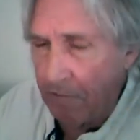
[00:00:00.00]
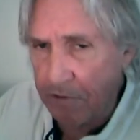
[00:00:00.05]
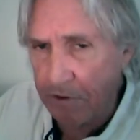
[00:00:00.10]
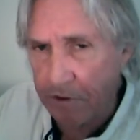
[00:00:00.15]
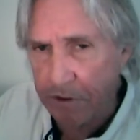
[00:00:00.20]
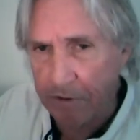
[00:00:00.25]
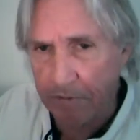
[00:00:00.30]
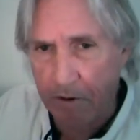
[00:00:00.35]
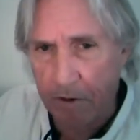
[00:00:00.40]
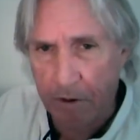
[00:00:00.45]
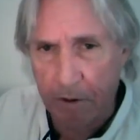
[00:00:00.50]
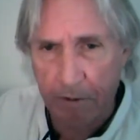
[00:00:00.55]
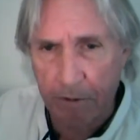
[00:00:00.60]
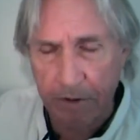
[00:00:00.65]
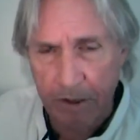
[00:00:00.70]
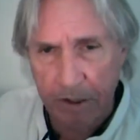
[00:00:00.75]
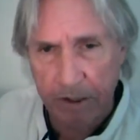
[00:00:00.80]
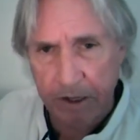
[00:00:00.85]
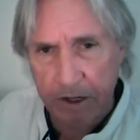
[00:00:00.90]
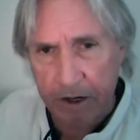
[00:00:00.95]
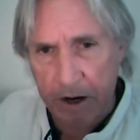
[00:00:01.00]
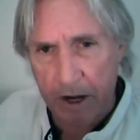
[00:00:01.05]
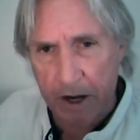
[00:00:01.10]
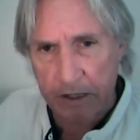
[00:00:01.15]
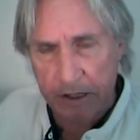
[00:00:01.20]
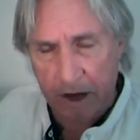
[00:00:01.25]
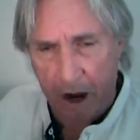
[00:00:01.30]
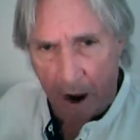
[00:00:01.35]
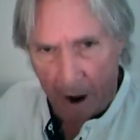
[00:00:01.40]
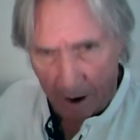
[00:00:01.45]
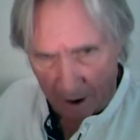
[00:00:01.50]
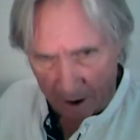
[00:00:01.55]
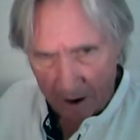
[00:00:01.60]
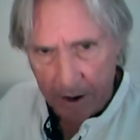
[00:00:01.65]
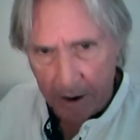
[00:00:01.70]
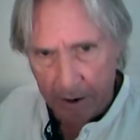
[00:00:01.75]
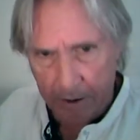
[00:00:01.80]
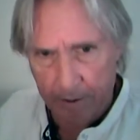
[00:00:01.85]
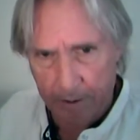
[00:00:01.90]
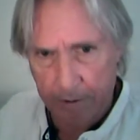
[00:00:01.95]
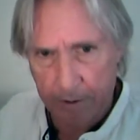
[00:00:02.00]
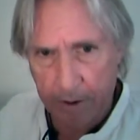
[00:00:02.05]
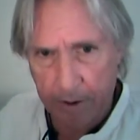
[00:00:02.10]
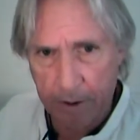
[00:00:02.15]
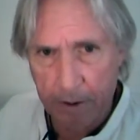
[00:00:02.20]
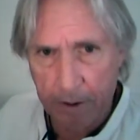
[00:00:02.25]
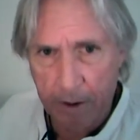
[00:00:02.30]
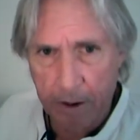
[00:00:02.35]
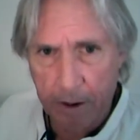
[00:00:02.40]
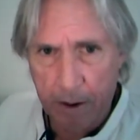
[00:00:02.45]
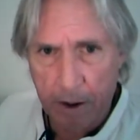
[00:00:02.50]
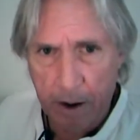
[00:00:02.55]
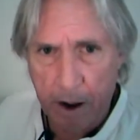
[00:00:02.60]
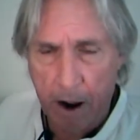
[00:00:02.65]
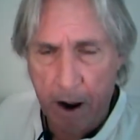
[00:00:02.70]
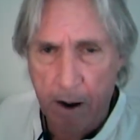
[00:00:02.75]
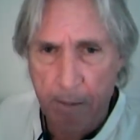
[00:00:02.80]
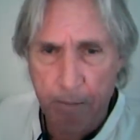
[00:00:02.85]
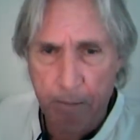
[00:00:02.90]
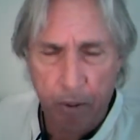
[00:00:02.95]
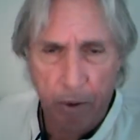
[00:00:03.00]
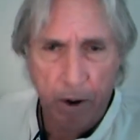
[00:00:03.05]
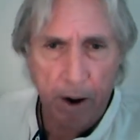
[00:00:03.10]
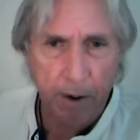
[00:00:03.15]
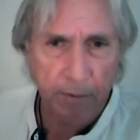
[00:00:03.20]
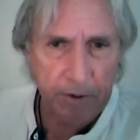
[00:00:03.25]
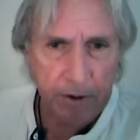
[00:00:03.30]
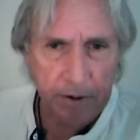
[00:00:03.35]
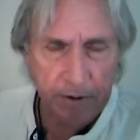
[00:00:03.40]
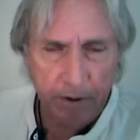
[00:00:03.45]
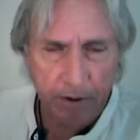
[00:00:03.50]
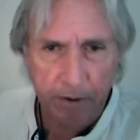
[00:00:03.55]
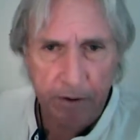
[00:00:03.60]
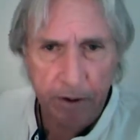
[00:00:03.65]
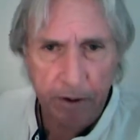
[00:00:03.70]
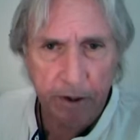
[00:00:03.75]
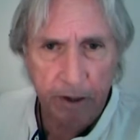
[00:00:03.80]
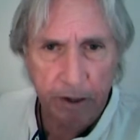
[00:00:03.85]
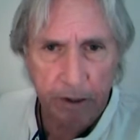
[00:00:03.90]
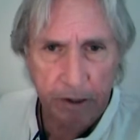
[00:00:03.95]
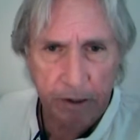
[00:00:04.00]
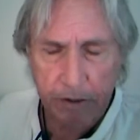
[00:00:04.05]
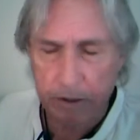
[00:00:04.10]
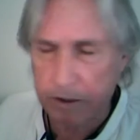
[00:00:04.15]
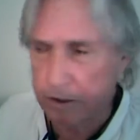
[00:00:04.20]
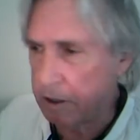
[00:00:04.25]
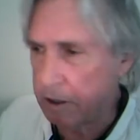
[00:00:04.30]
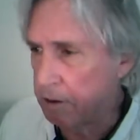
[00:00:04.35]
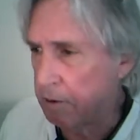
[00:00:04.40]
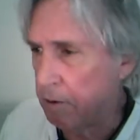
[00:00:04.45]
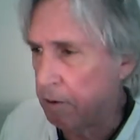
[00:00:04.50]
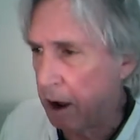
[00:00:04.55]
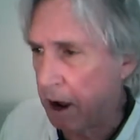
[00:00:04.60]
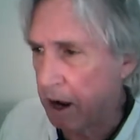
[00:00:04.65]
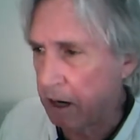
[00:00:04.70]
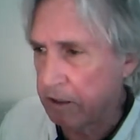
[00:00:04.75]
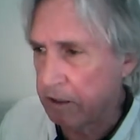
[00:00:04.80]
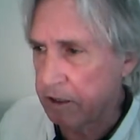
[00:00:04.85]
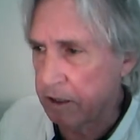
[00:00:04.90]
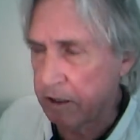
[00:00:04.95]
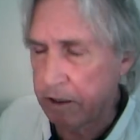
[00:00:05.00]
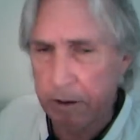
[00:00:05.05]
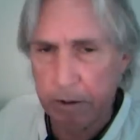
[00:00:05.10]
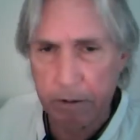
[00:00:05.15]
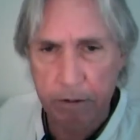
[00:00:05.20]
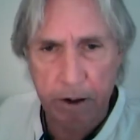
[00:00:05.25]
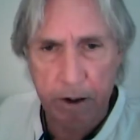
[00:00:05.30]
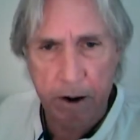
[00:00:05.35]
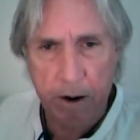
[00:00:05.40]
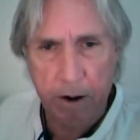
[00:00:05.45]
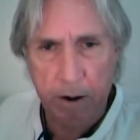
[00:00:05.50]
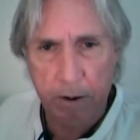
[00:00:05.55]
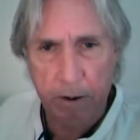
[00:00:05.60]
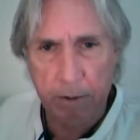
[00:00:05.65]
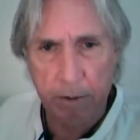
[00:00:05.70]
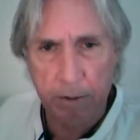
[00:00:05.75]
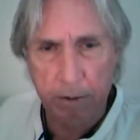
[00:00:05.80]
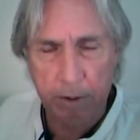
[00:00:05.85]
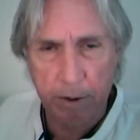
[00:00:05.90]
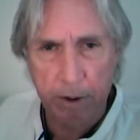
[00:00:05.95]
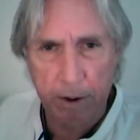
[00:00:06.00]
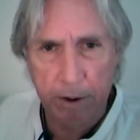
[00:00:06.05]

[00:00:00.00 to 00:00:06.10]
First of all, these guys hired private attorneys to execute their